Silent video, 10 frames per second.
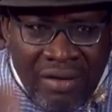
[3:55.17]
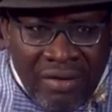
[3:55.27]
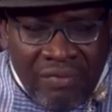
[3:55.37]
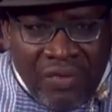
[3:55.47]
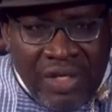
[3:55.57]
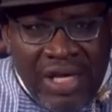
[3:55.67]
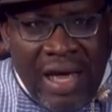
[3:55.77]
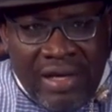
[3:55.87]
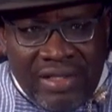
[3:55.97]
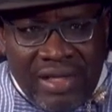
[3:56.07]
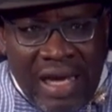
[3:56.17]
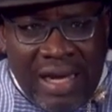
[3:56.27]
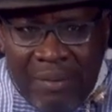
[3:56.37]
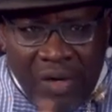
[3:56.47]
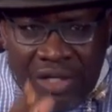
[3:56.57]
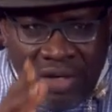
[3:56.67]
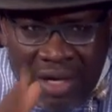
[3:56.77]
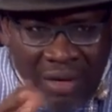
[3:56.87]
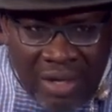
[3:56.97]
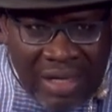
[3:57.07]
for years, and I'm not the only
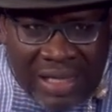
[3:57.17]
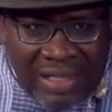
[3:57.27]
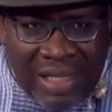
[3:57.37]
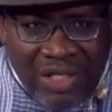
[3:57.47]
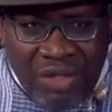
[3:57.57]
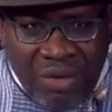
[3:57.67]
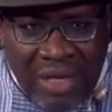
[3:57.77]
one that has said so.